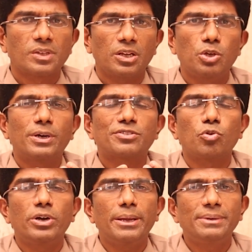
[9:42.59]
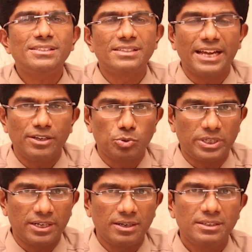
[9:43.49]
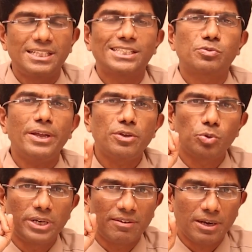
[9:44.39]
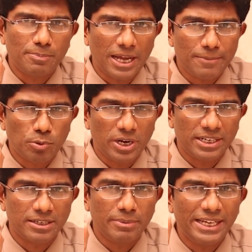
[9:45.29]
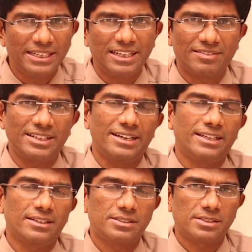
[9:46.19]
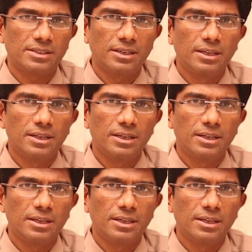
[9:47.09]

Your sodium is diluted. That's why you developed hyponatremia in SIADH.